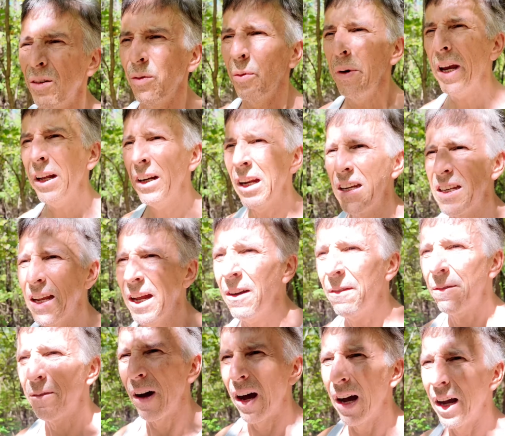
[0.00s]
we can
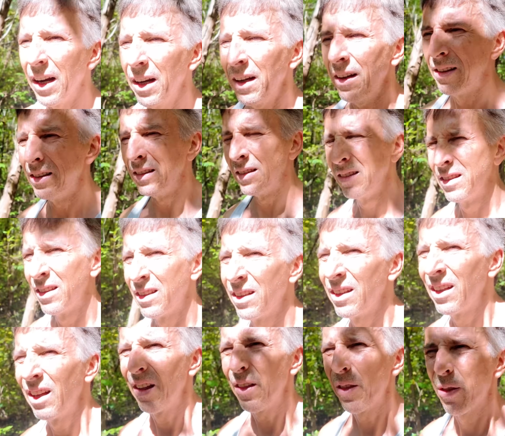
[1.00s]
identify
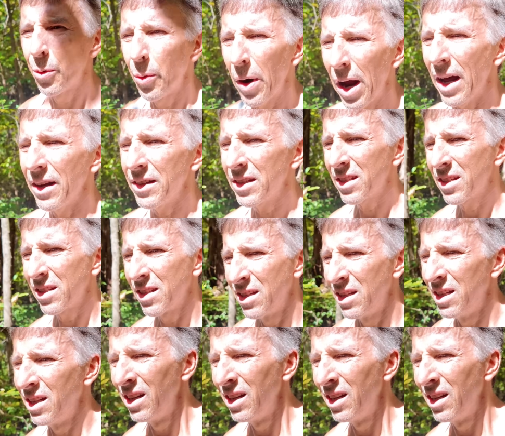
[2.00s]
threats